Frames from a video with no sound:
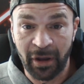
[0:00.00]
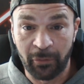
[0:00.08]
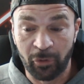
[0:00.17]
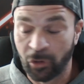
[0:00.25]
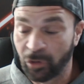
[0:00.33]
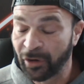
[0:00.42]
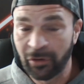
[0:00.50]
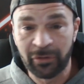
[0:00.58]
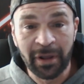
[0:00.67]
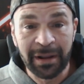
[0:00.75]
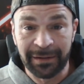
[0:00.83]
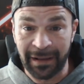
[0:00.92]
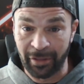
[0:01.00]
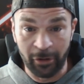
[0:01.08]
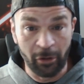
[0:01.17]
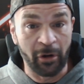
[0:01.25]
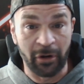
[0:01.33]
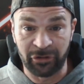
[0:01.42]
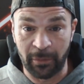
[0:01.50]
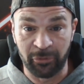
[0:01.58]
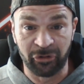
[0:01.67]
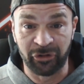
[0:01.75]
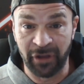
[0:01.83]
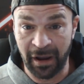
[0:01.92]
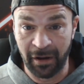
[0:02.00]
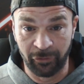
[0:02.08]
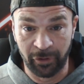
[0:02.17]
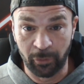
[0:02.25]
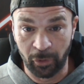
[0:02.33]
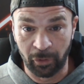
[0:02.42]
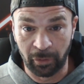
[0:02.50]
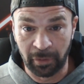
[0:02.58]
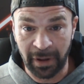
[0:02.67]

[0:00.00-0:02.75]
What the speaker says: rule. There are exceptions to every rule.